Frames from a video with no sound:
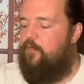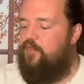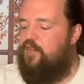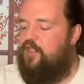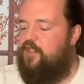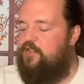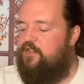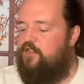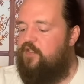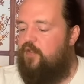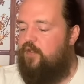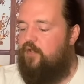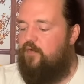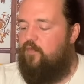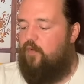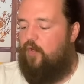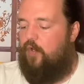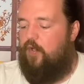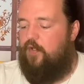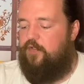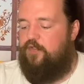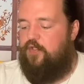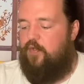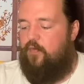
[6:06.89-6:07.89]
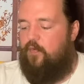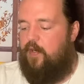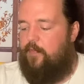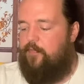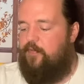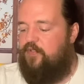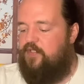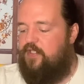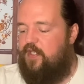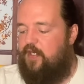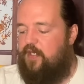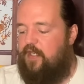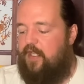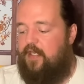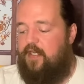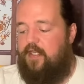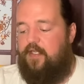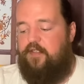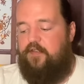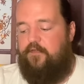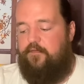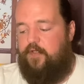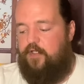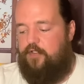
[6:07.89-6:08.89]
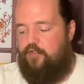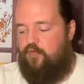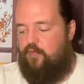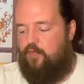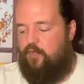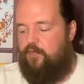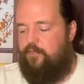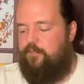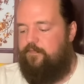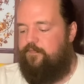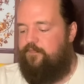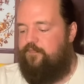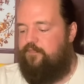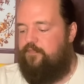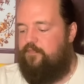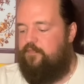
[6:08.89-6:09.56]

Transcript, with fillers: this could also represent an individual,